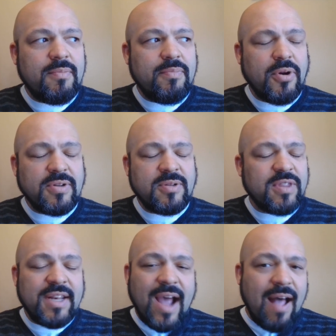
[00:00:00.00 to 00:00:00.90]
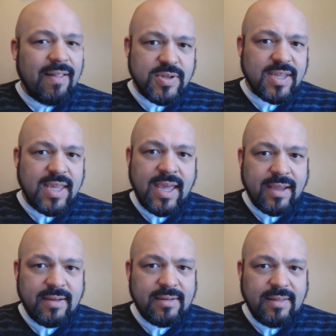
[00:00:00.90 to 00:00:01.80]
person with the knowledge is king.
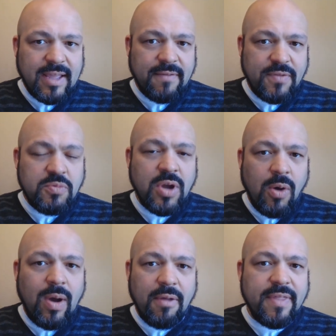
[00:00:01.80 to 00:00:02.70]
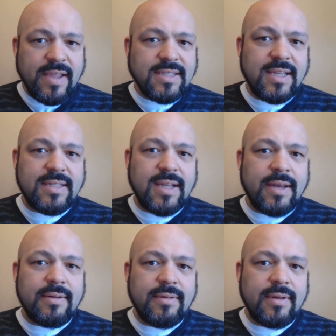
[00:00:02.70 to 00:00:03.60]
Like if you know how things get
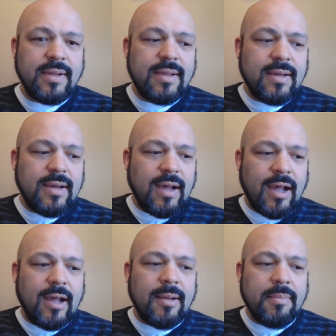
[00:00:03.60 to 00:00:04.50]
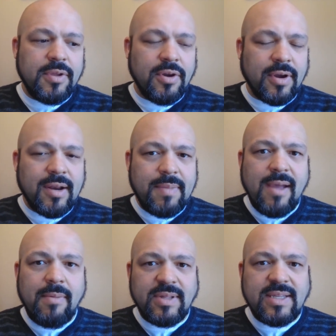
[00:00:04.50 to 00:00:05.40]
done, you're going to be
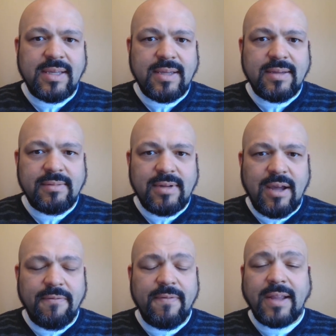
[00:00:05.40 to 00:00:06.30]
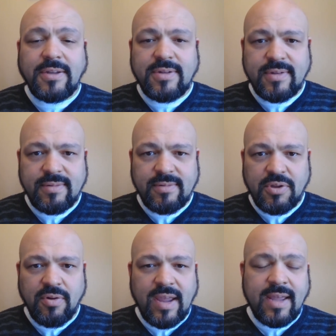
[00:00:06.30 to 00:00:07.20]
able to affect
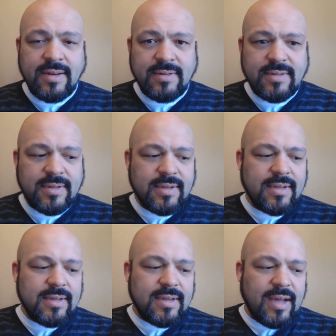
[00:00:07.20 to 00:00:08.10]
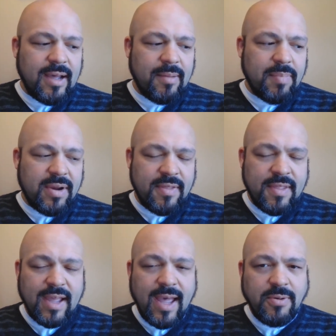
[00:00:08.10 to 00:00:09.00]
your end better than
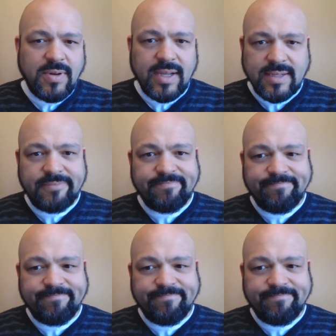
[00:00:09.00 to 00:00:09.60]
the guy who doesn't.